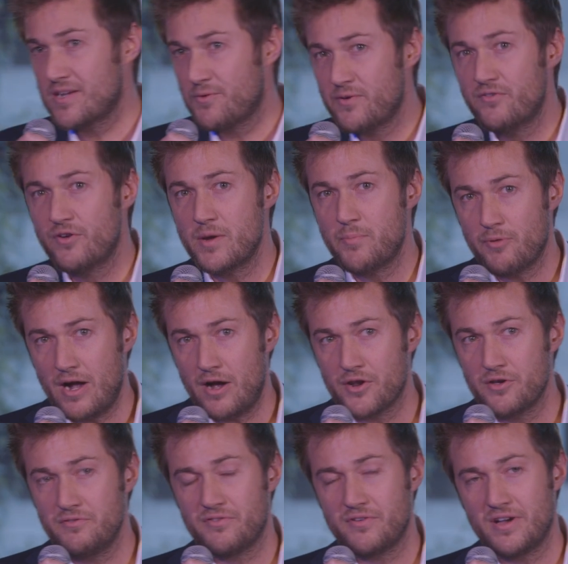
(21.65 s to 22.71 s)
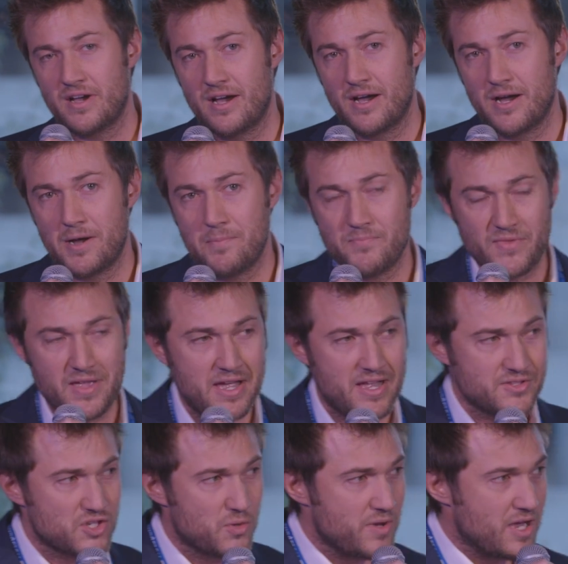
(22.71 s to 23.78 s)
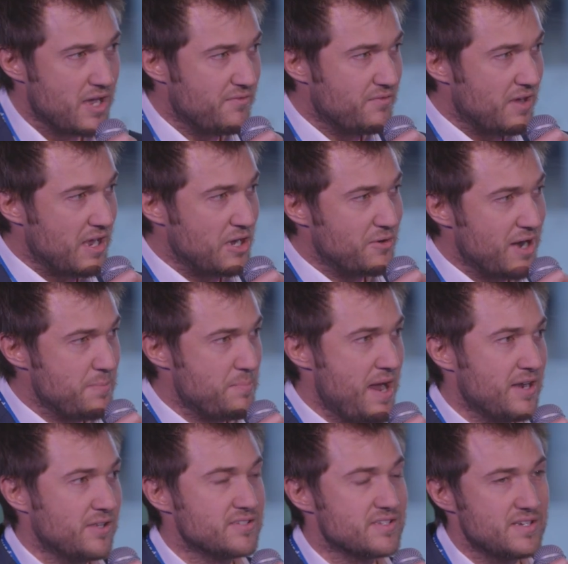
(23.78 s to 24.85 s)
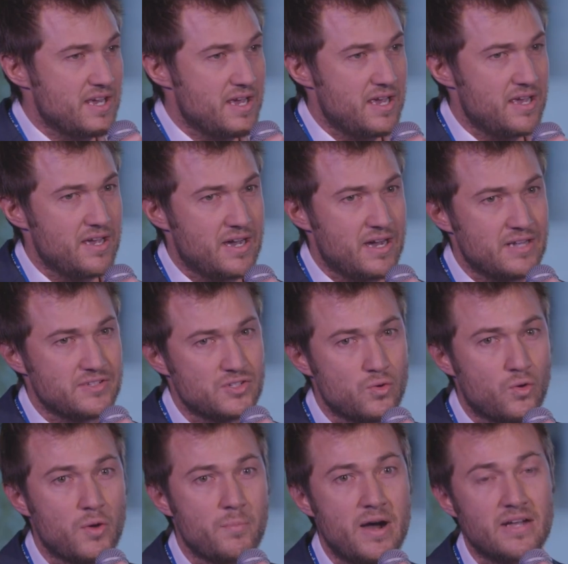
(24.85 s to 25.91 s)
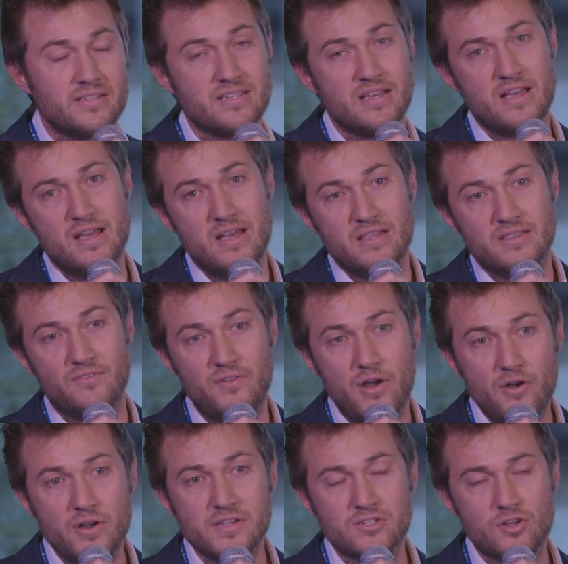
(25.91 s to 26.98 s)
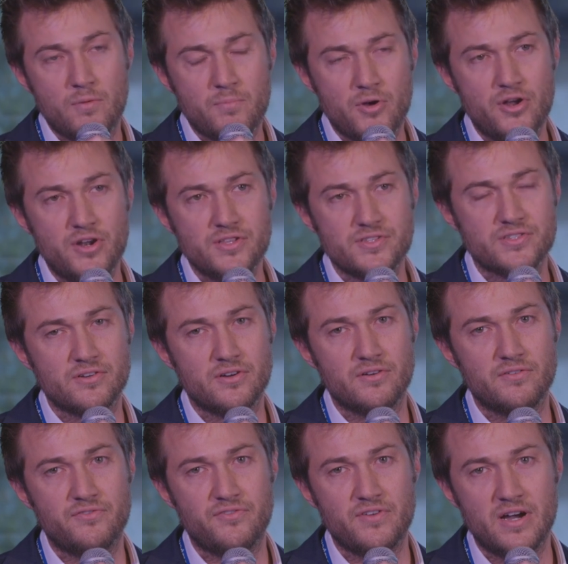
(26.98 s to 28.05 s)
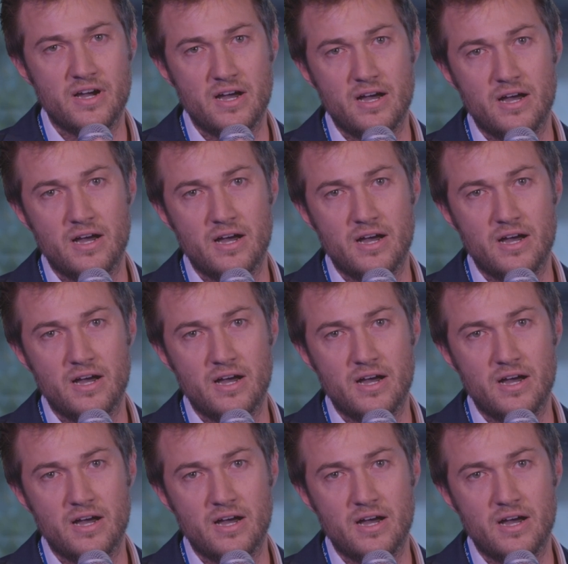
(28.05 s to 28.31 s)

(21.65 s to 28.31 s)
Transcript: Stuff we're very proud of. And so we have a great panel today to talk about the various components of